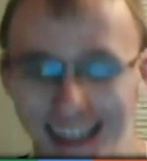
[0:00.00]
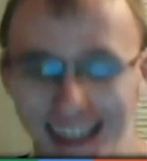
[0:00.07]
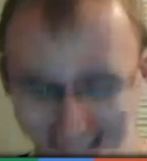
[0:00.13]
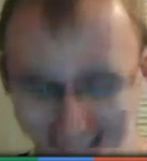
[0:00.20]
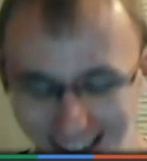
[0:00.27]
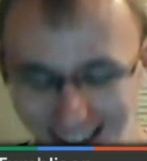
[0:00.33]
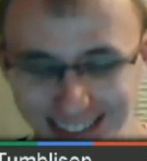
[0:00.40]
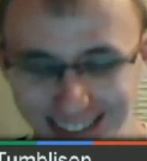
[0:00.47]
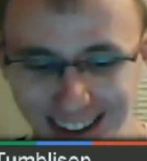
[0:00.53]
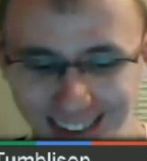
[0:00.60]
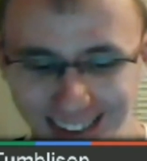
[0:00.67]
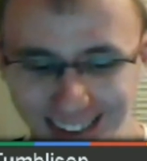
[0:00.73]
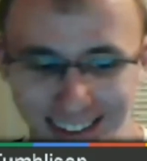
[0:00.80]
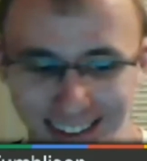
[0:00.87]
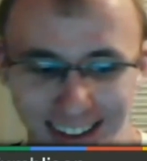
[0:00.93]

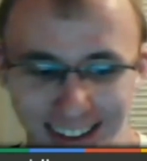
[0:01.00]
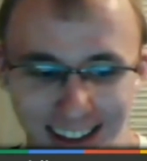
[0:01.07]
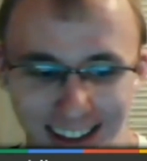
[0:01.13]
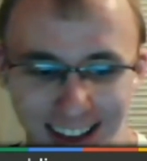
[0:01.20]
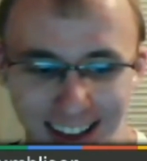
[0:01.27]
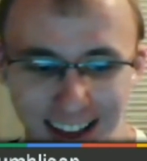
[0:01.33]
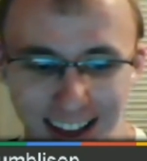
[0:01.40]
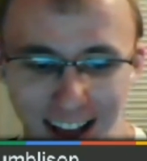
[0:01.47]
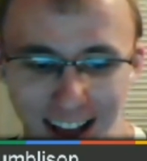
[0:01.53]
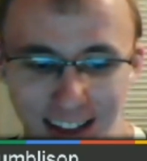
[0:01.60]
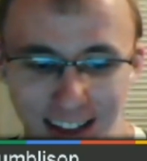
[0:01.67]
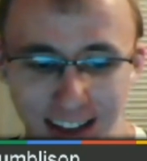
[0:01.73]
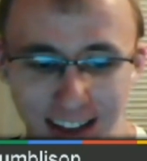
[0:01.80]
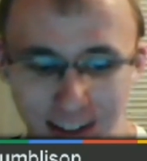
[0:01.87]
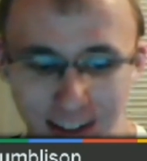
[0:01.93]
Exactly.
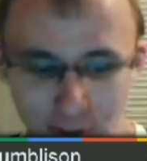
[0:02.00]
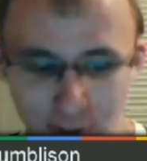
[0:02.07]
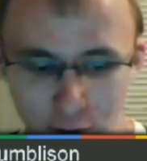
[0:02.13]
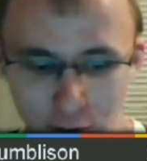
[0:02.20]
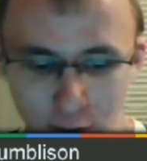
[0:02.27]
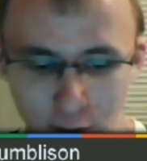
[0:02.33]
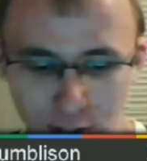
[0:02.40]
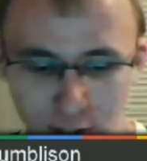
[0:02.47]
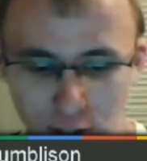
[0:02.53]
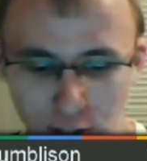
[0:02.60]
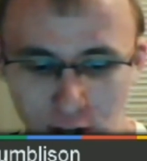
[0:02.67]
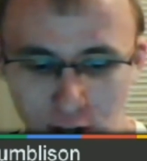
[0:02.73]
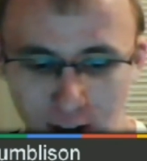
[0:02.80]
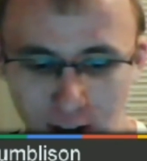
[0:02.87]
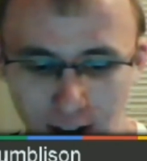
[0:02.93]
To answer your question,
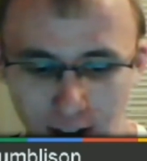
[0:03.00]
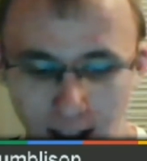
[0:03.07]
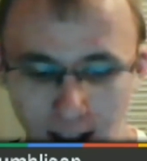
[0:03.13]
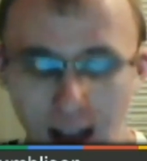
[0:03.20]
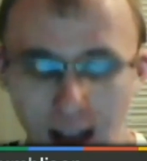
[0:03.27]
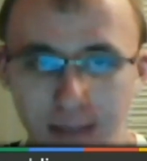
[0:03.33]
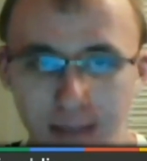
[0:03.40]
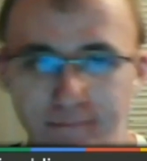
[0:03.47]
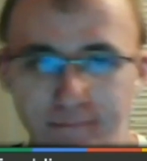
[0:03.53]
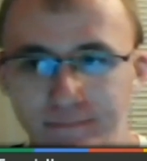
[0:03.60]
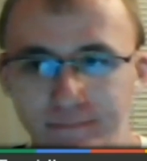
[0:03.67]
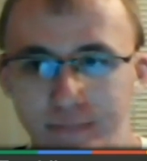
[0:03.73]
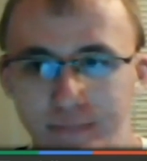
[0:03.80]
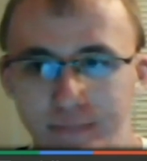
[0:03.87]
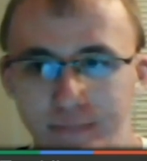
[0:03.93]
John,
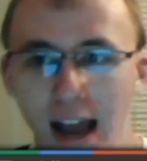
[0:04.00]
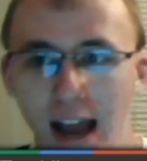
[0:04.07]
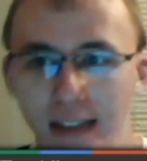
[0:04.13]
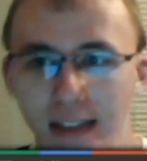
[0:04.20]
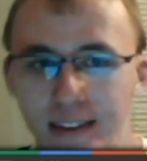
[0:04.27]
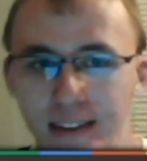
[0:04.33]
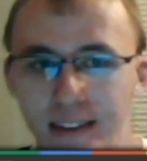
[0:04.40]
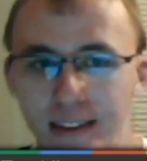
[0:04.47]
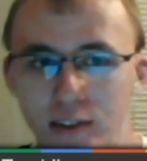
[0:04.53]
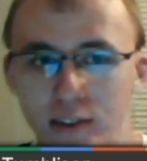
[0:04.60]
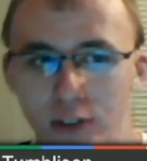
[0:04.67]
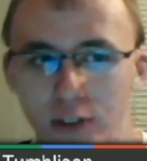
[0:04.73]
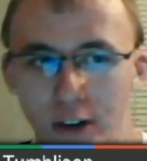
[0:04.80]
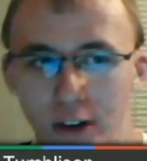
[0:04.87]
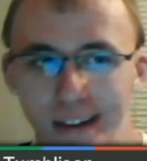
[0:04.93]
I think these are
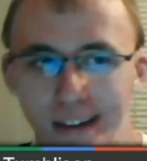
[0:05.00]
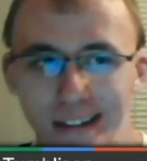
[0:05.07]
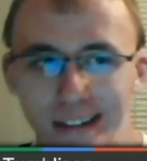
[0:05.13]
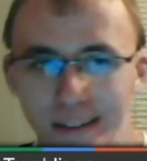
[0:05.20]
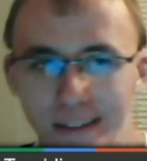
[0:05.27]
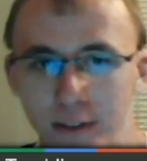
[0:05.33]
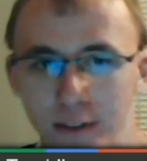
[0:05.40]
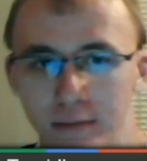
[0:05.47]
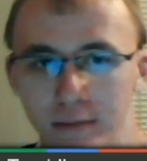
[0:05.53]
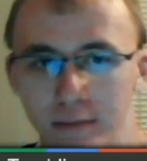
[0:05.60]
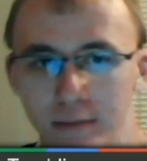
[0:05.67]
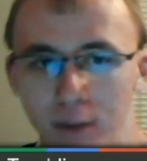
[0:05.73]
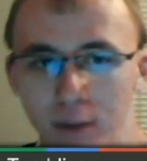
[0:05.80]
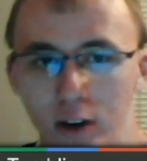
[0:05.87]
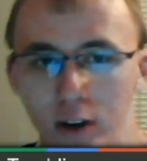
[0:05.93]
targeted at different
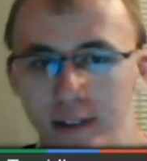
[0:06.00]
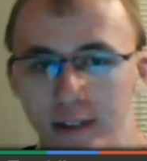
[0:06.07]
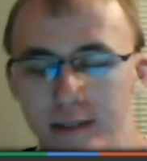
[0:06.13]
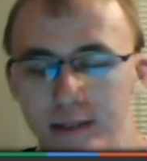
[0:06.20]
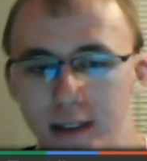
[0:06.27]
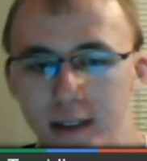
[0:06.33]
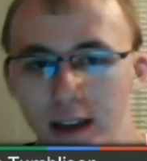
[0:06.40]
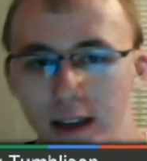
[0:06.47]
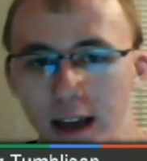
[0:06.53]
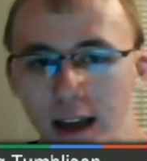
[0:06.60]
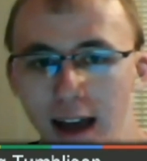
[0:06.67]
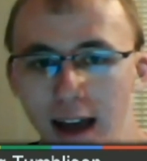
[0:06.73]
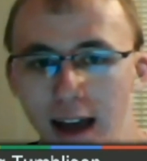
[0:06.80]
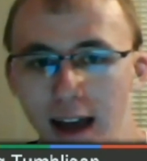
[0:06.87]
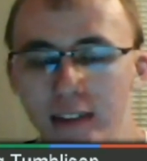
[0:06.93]
markets.
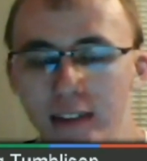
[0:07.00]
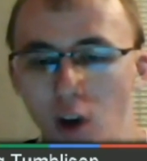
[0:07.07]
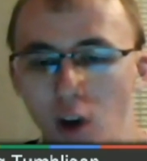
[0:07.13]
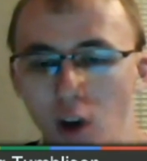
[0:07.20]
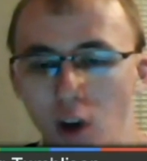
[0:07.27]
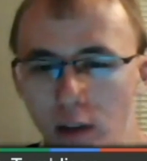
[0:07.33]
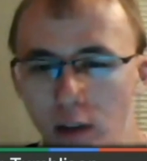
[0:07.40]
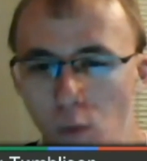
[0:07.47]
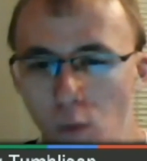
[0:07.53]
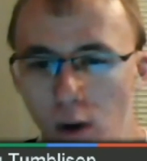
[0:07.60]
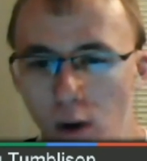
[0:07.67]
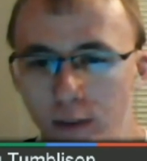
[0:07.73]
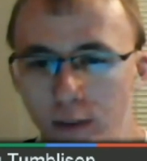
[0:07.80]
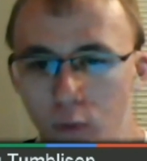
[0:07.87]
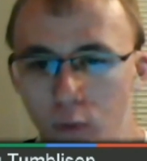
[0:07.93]
I think the
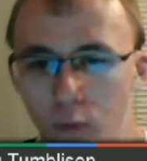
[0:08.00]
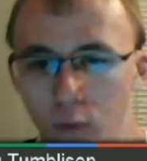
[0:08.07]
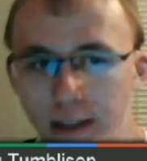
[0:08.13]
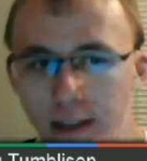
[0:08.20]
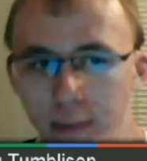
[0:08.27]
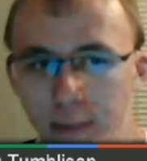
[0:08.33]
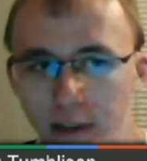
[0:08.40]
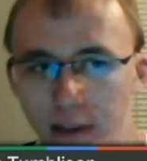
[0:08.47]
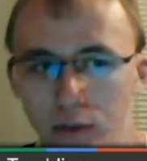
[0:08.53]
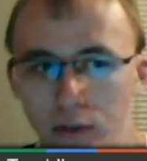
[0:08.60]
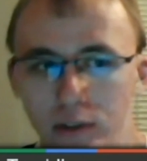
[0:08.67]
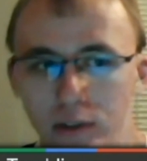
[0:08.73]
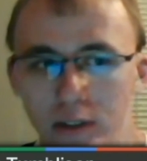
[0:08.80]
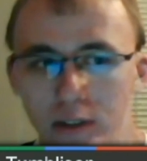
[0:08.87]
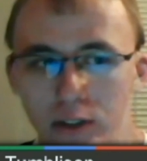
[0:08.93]
all-in-one really
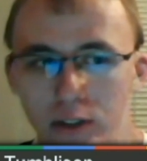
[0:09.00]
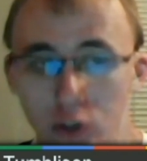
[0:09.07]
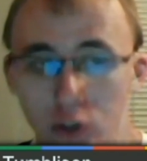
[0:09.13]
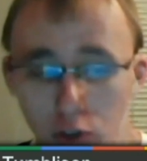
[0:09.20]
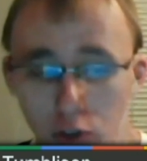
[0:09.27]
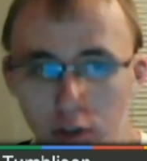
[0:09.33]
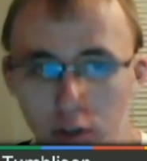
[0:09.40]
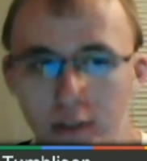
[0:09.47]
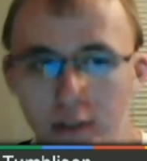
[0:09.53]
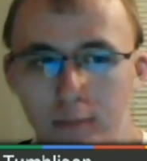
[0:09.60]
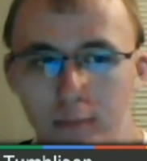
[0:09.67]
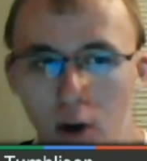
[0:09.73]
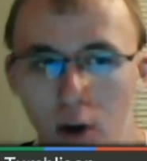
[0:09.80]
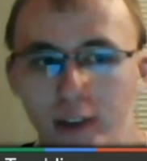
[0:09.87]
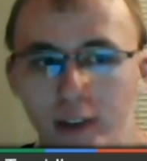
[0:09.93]
appeals to certain
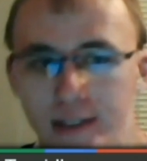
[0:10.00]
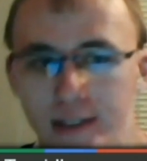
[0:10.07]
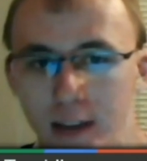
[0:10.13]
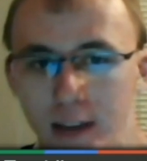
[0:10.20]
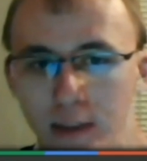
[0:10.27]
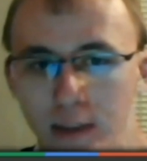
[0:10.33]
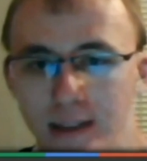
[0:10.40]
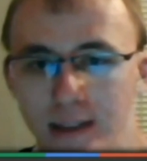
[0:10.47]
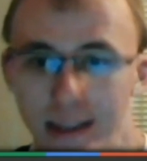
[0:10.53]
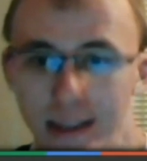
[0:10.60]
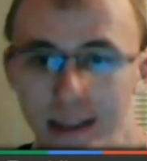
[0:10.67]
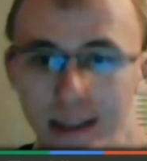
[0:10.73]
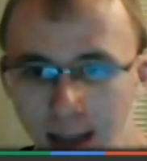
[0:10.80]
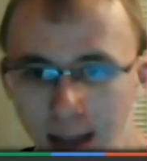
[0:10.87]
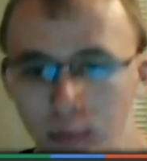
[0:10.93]
market segments like
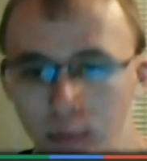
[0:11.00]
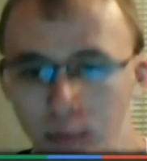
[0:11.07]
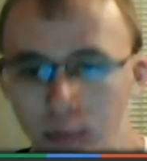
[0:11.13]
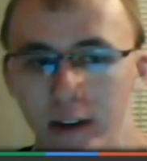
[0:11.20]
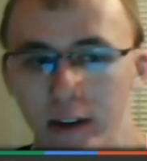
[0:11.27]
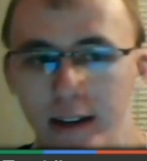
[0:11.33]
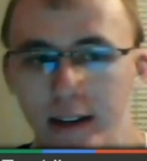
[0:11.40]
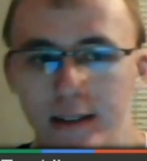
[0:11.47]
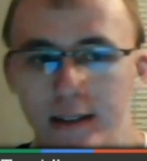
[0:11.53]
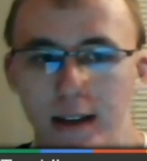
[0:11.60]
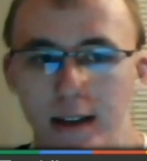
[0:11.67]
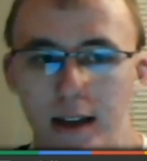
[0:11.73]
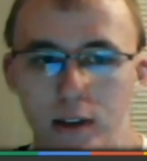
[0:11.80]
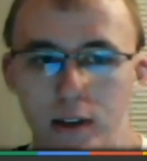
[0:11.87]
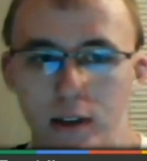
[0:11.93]
libraries,
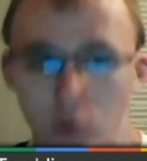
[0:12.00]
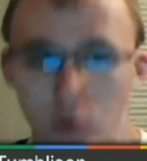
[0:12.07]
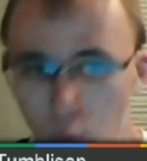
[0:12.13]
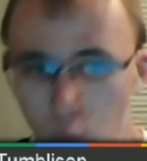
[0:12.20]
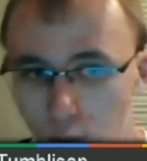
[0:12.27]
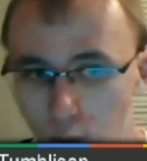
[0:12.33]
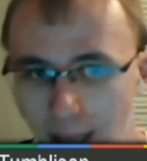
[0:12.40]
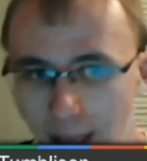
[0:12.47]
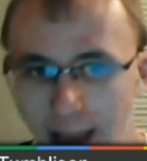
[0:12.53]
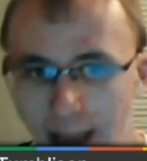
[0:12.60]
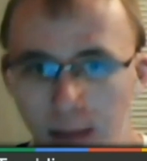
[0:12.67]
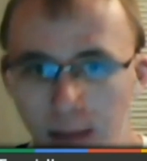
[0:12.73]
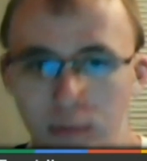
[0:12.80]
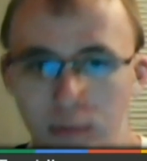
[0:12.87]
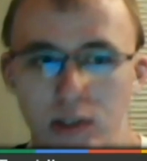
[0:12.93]
school
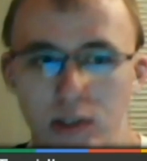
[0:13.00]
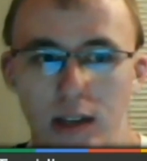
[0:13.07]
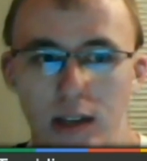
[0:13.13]
labs,